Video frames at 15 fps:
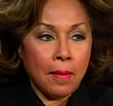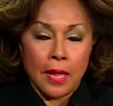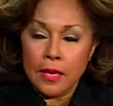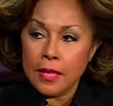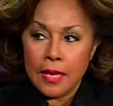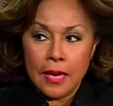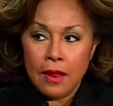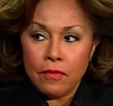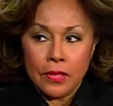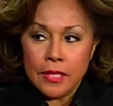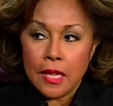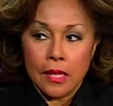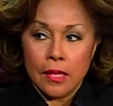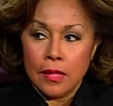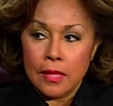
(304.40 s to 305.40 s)
about it, they never
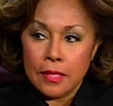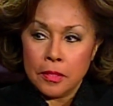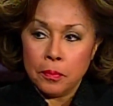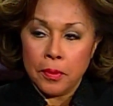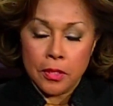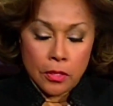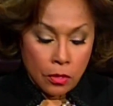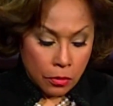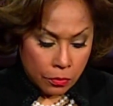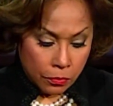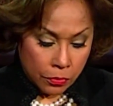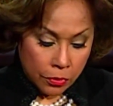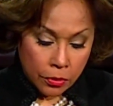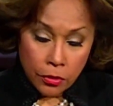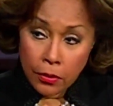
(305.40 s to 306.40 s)
tell you this, but you know,
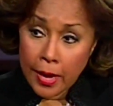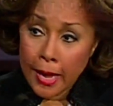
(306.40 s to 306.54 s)
your